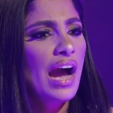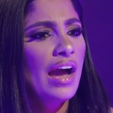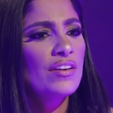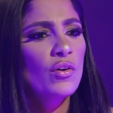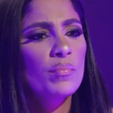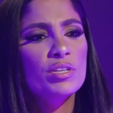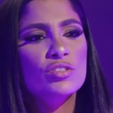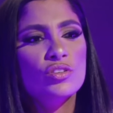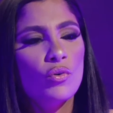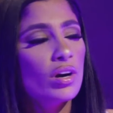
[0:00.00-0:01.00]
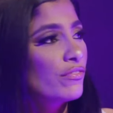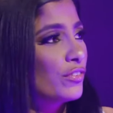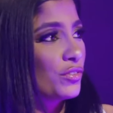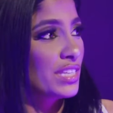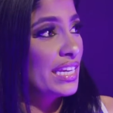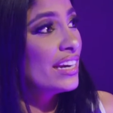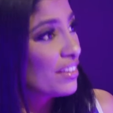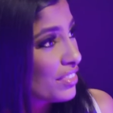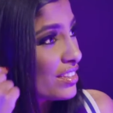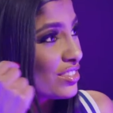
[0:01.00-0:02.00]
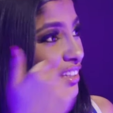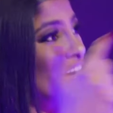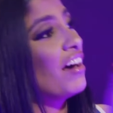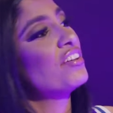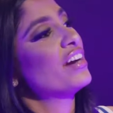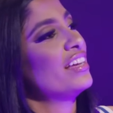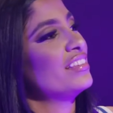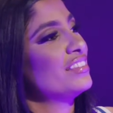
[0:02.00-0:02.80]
I know it'd be so hurtful to hear this on the other end,